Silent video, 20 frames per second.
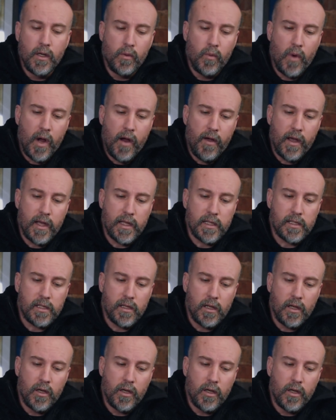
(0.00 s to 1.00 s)
Whereas
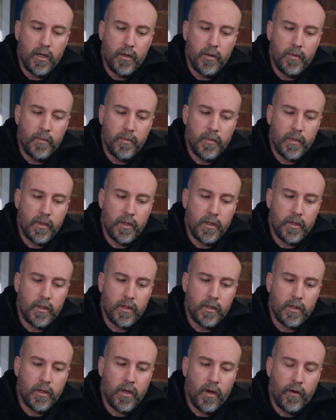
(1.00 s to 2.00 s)
kind
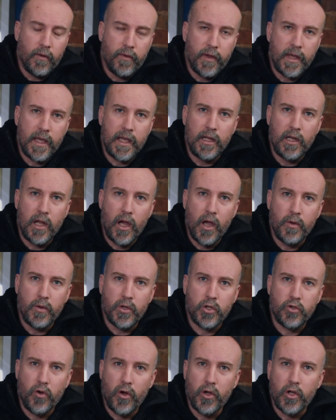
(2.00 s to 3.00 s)
of helo
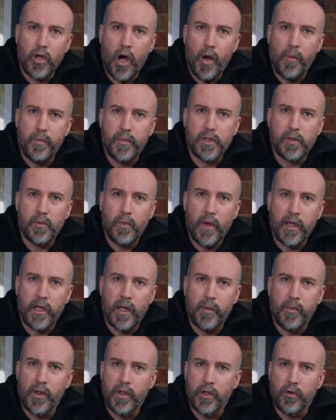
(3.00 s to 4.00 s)
strike ops, where you're
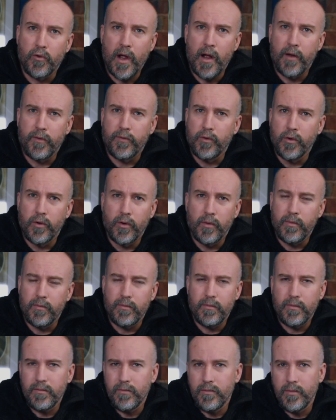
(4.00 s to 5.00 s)
going to be on the ground for
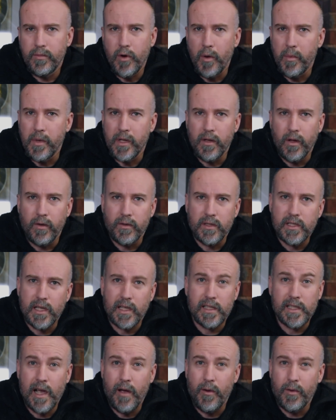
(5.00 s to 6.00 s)
probably like
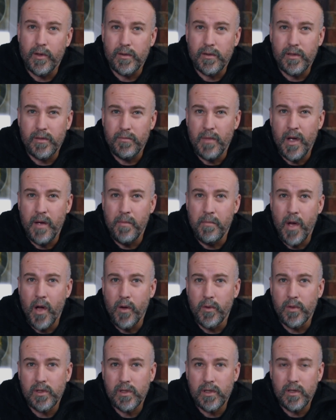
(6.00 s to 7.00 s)
6 hours at
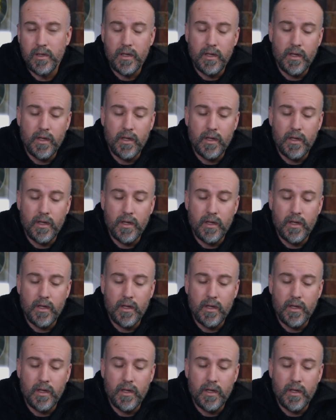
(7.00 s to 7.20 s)
most,